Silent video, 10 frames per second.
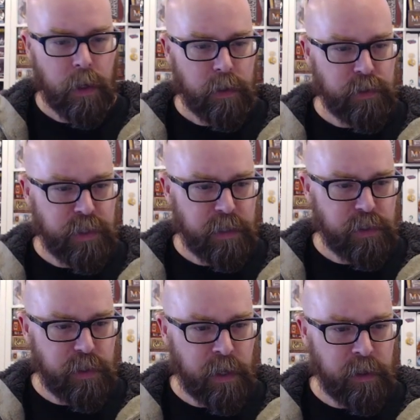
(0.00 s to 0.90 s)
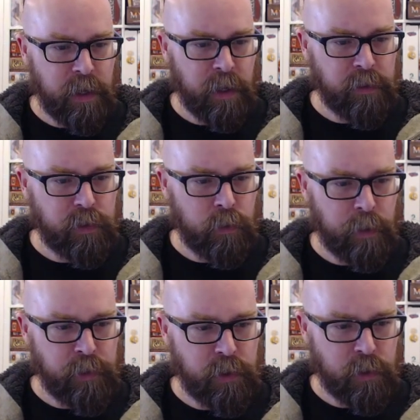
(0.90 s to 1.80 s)
test that again. So let
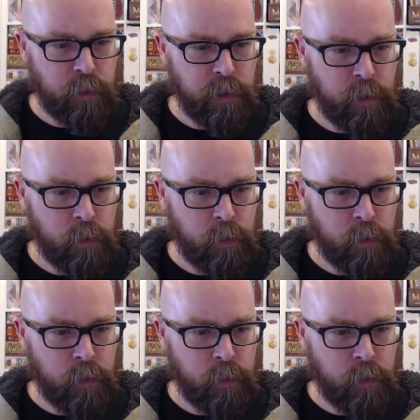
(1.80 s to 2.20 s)
me show you